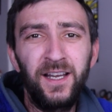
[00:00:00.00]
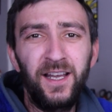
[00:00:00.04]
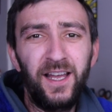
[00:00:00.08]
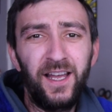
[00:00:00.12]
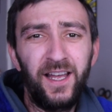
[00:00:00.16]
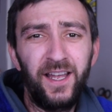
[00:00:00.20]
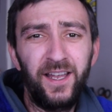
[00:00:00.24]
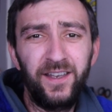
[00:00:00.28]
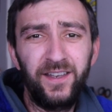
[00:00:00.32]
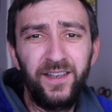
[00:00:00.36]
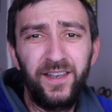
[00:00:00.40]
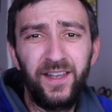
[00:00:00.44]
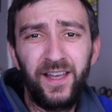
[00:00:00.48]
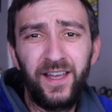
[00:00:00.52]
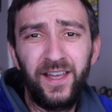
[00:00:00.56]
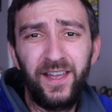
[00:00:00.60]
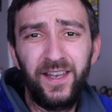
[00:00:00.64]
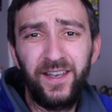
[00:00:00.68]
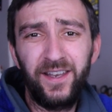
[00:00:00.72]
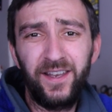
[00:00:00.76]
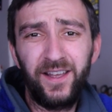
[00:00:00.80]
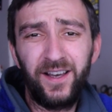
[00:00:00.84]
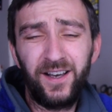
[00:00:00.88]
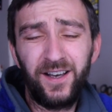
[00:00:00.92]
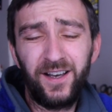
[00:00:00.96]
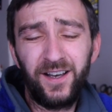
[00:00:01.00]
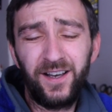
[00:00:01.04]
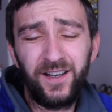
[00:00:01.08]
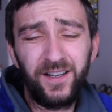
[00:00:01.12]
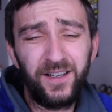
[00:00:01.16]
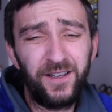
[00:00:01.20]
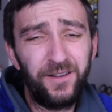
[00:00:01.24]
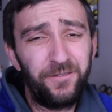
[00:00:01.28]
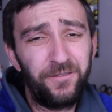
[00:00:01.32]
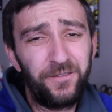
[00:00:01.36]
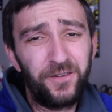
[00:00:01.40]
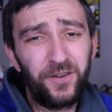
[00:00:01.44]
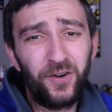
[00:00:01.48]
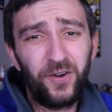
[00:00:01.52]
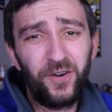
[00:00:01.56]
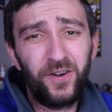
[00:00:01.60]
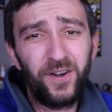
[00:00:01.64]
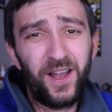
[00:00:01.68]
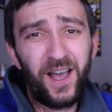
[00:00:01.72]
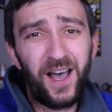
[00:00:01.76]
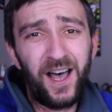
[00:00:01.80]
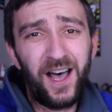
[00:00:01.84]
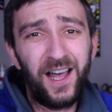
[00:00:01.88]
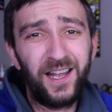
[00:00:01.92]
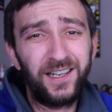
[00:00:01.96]
And then if you're
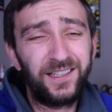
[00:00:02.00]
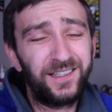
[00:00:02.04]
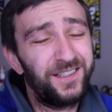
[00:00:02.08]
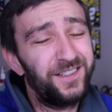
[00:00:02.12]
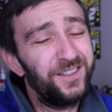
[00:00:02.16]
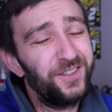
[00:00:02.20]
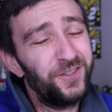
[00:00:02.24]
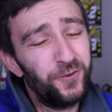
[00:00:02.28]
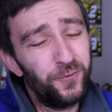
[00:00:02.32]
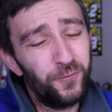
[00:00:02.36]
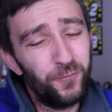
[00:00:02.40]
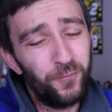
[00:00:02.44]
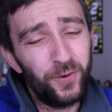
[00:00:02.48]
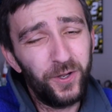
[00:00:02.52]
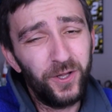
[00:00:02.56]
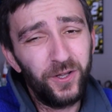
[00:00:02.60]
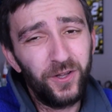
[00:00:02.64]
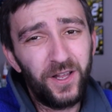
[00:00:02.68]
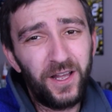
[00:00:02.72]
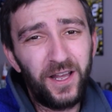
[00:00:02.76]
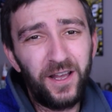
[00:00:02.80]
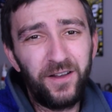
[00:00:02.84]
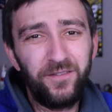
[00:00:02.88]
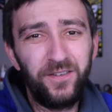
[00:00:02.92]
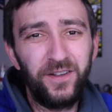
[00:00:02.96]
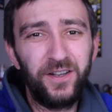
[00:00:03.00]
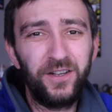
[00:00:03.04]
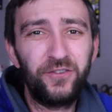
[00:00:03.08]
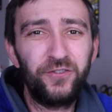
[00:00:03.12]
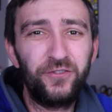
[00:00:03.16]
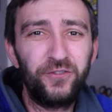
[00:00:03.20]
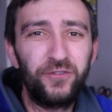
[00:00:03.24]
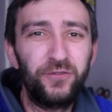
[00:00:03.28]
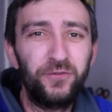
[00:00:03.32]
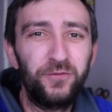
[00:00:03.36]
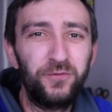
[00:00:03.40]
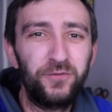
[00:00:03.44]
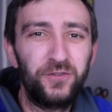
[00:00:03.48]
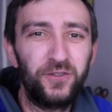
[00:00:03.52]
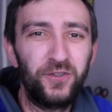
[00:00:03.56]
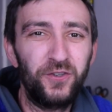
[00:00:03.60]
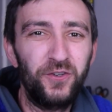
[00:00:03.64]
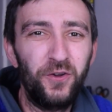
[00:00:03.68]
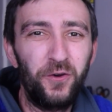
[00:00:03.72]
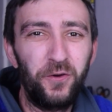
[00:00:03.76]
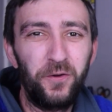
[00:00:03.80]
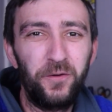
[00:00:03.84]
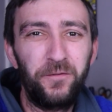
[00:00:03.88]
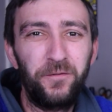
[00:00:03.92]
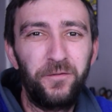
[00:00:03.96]
not, you will have issues.
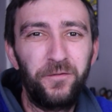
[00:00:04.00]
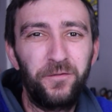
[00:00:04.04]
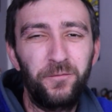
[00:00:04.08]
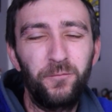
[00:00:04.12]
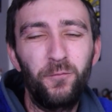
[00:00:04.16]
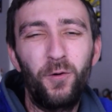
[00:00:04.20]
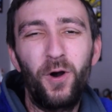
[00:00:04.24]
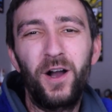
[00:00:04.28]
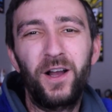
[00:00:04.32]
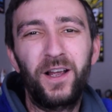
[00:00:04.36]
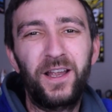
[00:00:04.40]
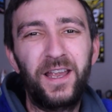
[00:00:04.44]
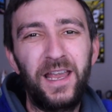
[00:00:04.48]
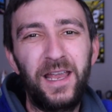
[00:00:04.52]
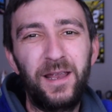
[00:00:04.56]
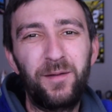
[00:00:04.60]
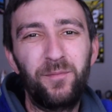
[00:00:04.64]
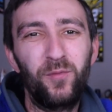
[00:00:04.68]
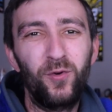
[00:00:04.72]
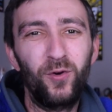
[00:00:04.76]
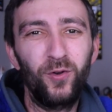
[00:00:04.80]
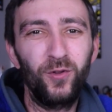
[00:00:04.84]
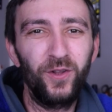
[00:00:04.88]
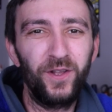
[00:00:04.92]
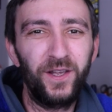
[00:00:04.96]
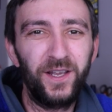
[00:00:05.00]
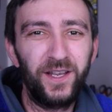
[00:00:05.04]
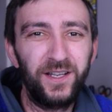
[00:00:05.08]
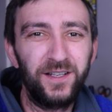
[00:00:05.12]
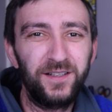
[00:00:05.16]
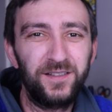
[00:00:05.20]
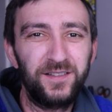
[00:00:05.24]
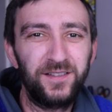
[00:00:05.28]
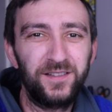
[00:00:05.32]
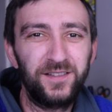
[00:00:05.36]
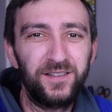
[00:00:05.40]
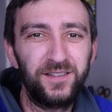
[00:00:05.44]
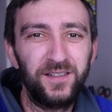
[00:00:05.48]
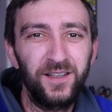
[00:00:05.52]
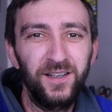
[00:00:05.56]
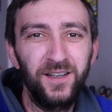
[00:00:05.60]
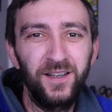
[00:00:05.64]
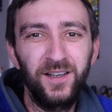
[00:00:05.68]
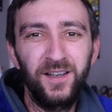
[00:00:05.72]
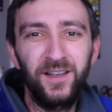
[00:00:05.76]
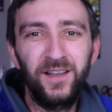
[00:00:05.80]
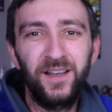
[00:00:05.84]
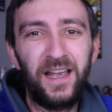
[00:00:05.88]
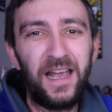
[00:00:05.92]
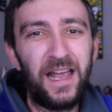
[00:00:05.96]
If one camber link's
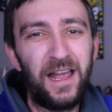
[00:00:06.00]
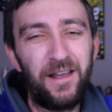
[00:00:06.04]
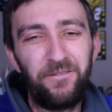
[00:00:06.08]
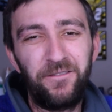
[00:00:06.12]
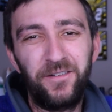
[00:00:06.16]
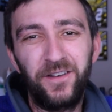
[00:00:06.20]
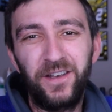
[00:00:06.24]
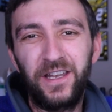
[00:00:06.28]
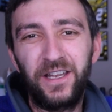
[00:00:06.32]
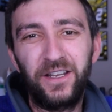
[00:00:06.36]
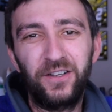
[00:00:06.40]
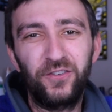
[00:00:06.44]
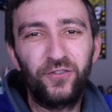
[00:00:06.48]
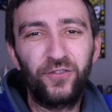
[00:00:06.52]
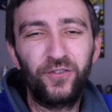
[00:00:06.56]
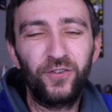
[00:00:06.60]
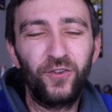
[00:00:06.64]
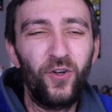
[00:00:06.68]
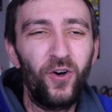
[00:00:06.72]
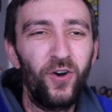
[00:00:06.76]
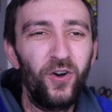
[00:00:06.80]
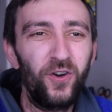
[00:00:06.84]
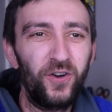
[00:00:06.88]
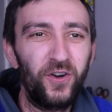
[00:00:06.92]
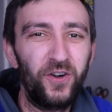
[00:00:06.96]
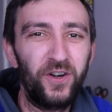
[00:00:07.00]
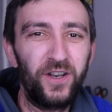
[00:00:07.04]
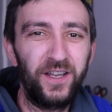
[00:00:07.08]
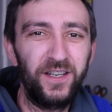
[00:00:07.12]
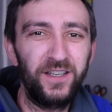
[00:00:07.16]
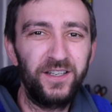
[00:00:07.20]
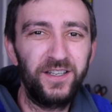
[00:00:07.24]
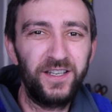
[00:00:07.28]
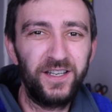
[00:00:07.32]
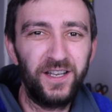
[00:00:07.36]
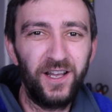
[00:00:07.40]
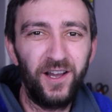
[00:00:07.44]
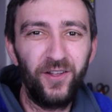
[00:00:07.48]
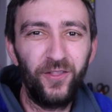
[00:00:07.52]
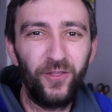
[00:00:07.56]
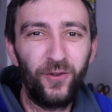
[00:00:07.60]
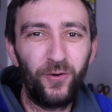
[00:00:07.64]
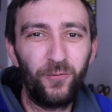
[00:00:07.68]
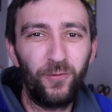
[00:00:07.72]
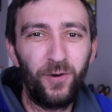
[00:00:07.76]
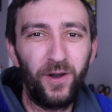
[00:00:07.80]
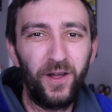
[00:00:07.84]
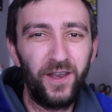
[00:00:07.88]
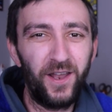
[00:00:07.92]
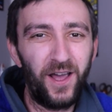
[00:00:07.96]
half an inch longer than the
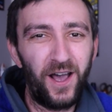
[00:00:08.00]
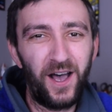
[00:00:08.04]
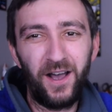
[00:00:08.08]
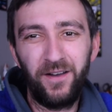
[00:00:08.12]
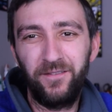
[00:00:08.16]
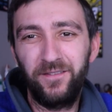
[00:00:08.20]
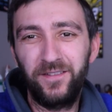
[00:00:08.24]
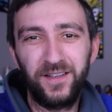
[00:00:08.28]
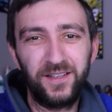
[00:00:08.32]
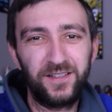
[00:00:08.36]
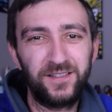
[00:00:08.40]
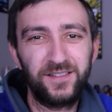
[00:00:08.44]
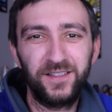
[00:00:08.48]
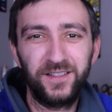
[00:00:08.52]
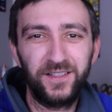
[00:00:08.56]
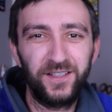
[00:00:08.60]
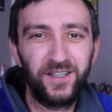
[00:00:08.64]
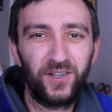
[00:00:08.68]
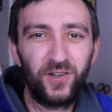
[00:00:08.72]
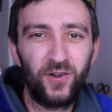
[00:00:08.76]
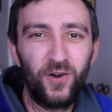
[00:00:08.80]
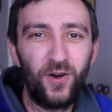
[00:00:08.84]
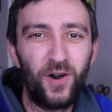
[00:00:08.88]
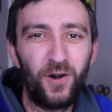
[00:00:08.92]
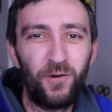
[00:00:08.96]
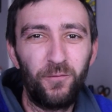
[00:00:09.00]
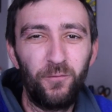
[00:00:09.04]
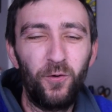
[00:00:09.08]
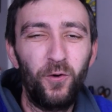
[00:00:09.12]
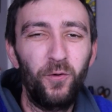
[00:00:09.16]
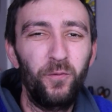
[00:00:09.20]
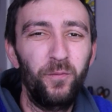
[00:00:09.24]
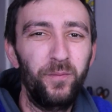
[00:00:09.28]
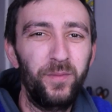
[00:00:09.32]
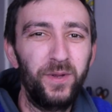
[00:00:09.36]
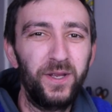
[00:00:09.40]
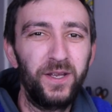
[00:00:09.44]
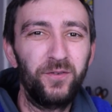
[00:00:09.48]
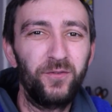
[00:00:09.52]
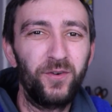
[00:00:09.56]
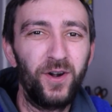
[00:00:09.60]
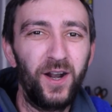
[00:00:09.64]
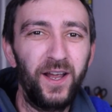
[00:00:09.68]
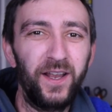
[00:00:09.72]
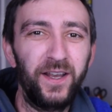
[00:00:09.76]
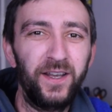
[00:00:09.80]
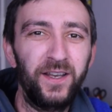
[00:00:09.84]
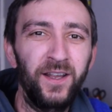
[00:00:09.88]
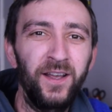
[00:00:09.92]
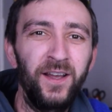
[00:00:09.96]
other one, obviously the car won't be
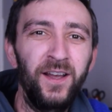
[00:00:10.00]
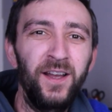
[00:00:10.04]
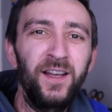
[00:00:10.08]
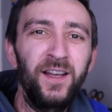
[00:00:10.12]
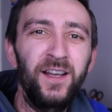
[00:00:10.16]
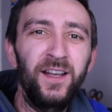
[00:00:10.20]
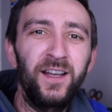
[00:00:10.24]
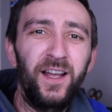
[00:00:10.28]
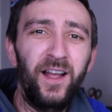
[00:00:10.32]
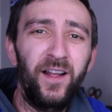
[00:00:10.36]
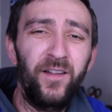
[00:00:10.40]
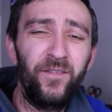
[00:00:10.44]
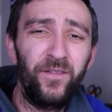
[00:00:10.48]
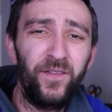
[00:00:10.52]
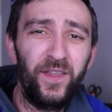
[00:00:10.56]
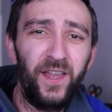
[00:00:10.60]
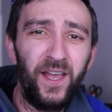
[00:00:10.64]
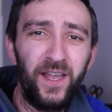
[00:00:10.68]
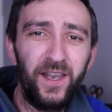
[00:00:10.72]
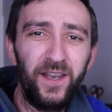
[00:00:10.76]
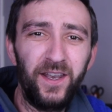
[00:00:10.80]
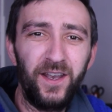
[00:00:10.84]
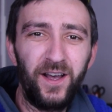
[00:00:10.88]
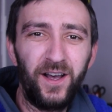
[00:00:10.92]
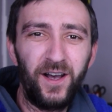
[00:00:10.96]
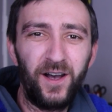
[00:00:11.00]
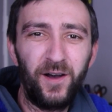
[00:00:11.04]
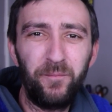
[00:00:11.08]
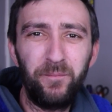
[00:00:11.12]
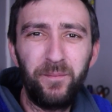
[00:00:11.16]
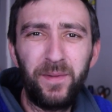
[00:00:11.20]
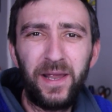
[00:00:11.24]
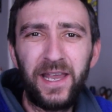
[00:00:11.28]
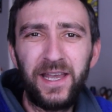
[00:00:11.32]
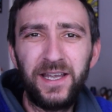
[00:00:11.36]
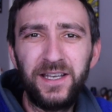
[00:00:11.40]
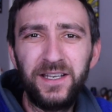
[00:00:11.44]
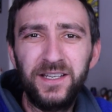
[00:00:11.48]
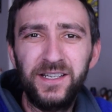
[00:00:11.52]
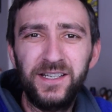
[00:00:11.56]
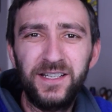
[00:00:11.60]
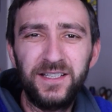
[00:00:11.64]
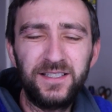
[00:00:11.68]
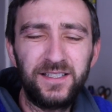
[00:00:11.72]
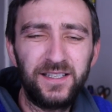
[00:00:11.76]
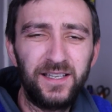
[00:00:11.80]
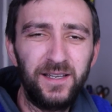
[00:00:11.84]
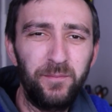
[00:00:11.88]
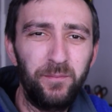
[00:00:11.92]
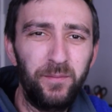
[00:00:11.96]
right. And then
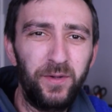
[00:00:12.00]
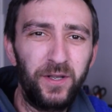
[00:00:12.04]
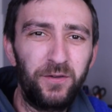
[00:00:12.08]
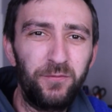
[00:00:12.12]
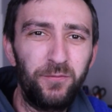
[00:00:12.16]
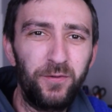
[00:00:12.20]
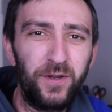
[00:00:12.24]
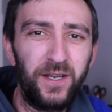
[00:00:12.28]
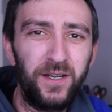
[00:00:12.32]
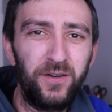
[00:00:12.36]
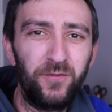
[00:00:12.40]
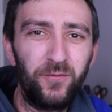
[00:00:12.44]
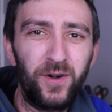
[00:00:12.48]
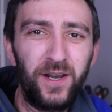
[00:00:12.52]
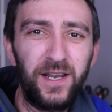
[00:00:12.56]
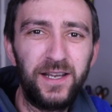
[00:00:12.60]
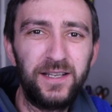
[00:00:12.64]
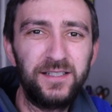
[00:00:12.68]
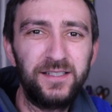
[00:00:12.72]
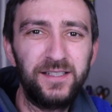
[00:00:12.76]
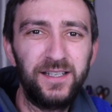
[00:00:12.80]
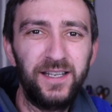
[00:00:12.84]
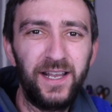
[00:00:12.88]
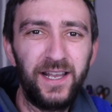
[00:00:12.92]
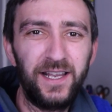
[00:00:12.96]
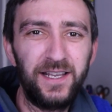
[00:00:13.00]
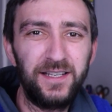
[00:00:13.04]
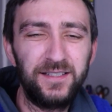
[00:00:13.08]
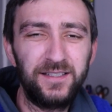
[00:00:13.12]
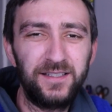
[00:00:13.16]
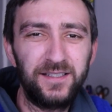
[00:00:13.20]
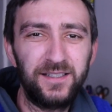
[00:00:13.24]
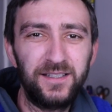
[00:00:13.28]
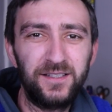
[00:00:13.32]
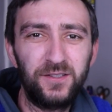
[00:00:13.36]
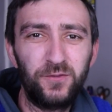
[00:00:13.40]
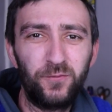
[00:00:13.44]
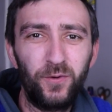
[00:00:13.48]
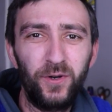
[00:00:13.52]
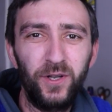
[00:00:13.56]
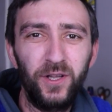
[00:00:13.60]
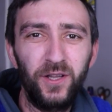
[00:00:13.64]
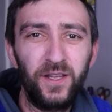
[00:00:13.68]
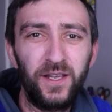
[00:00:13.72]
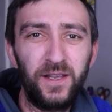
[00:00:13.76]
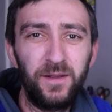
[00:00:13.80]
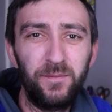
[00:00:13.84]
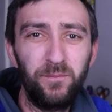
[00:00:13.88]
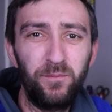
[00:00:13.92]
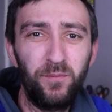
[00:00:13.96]
maintenance in between race days is
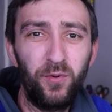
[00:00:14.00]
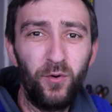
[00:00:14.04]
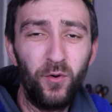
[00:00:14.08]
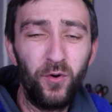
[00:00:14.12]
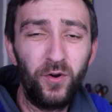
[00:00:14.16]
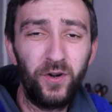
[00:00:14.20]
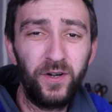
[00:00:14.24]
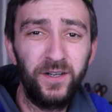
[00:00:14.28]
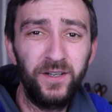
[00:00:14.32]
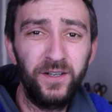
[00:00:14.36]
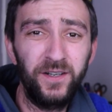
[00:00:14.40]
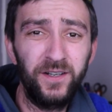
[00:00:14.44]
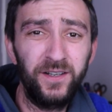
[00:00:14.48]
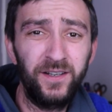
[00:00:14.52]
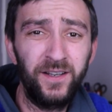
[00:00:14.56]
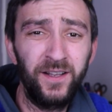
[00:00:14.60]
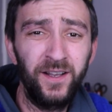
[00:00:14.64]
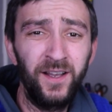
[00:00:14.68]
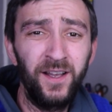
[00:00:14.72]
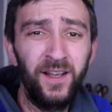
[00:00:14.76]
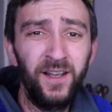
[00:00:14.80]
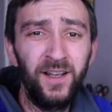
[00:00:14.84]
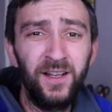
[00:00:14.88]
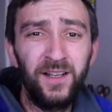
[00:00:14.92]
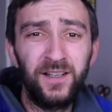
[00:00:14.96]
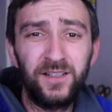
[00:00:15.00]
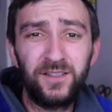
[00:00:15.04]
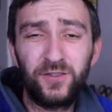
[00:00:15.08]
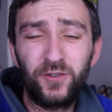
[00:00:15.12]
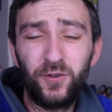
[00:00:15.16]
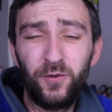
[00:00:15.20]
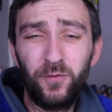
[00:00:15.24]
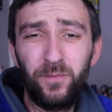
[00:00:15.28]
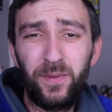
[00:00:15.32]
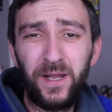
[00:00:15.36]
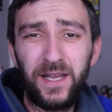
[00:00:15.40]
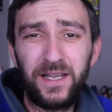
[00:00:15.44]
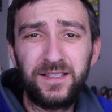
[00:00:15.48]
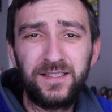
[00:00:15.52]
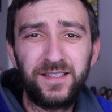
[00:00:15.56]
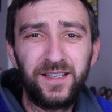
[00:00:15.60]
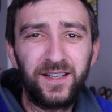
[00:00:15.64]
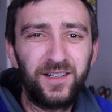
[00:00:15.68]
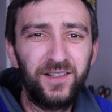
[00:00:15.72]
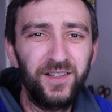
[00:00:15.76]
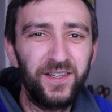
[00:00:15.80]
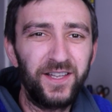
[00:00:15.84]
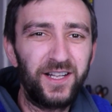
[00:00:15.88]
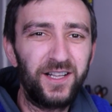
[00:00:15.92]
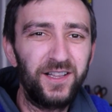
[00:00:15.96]
really important. So
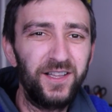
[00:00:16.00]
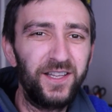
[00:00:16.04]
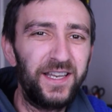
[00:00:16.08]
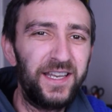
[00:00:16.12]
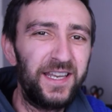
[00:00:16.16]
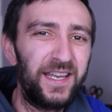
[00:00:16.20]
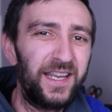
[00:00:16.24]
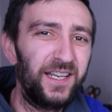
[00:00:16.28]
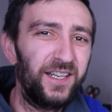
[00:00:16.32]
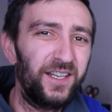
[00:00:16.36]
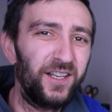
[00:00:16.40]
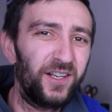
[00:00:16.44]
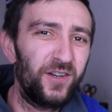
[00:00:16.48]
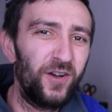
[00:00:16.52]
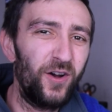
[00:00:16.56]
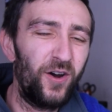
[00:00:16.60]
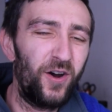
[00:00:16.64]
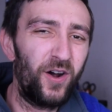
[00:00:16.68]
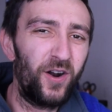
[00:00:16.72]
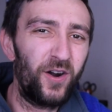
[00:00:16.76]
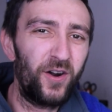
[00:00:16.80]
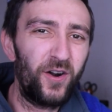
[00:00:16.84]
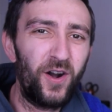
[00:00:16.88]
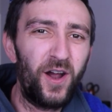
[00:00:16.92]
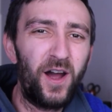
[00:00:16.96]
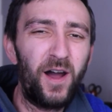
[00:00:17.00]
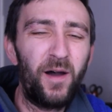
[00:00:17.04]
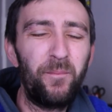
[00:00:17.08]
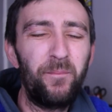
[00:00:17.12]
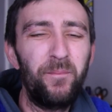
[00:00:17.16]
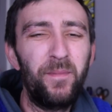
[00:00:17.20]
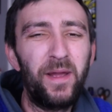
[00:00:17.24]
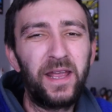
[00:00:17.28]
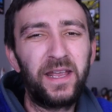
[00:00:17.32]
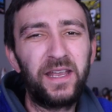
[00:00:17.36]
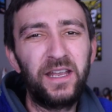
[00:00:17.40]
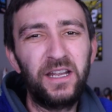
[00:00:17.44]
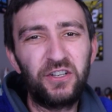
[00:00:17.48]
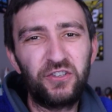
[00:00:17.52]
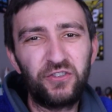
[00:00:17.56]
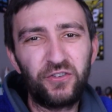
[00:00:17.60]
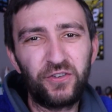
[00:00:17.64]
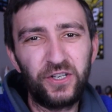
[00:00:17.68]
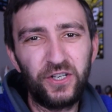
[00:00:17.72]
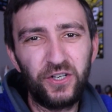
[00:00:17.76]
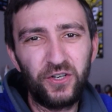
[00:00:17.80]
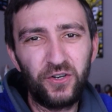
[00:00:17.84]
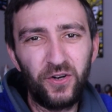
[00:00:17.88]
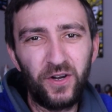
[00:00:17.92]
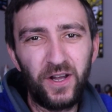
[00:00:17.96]
basically cleaning the car up, making
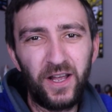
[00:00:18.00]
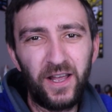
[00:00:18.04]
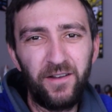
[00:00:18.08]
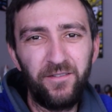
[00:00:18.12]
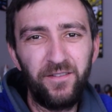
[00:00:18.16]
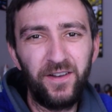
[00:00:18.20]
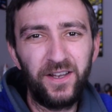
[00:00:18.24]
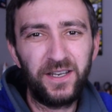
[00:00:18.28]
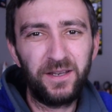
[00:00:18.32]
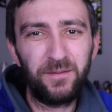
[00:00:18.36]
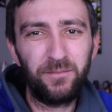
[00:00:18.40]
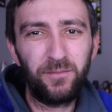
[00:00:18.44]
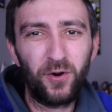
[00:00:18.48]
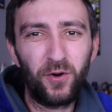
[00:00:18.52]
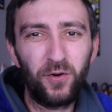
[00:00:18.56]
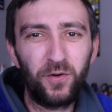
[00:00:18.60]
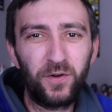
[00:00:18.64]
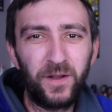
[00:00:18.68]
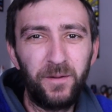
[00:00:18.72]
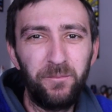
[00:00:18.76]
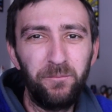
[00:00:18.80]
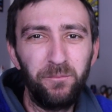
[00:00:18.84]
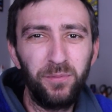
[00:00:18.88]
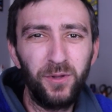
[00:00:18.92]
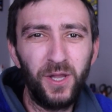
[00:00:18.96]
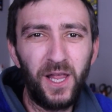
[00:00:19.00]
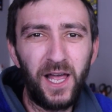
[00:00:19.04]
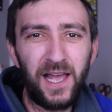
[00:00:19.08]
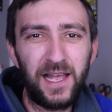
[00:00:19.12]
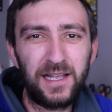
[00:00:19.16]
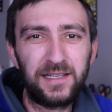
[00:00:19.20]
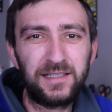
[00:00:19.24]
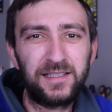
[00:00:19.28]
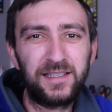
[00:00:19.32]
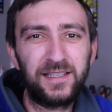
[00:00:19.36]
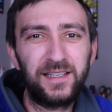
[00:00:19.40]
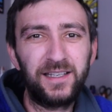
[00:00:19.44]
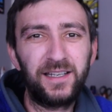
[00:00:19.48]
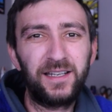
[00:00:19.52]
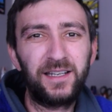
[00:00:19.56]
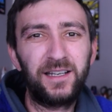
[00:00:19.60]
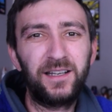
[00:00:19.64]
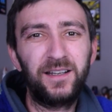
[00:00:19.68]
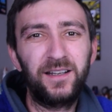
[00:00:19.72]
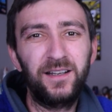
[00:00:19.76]
sure you don't have any broken plastic,